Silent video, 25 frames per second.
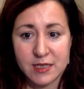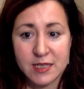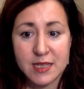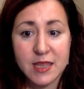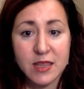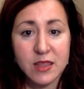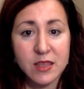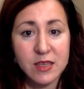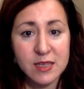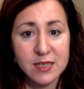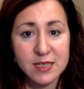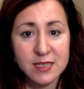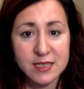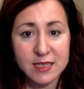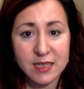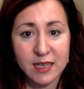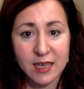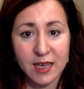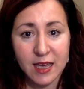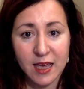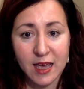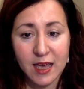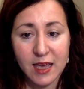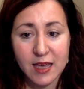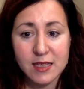In this
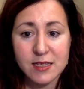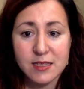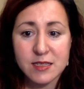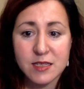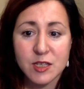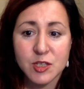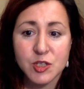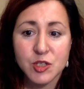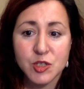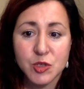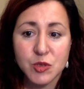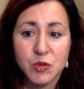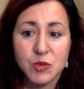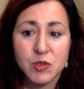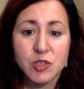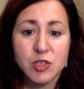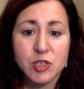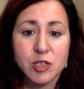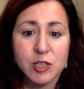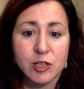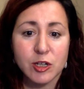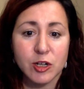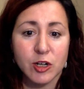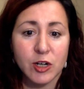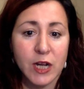case,
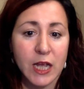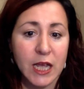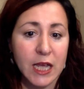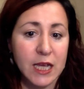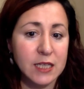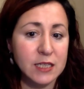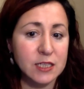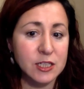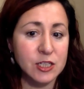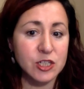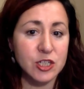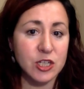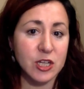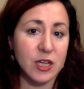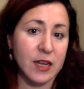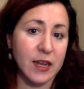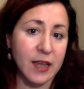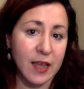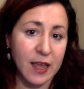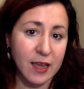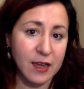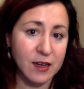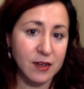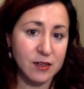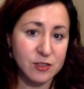students learn English in
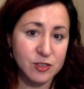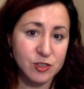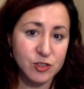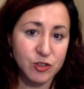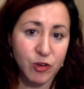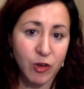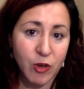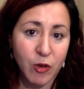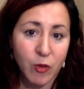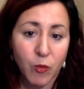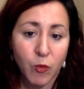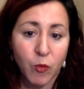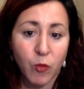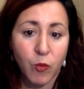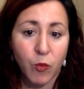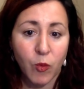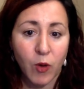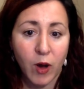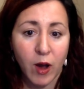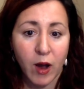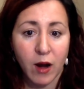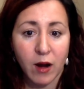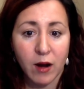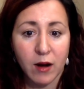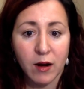a country
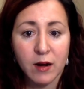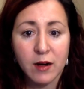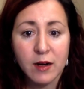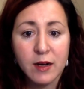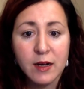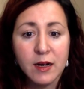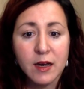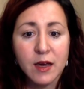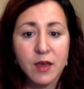where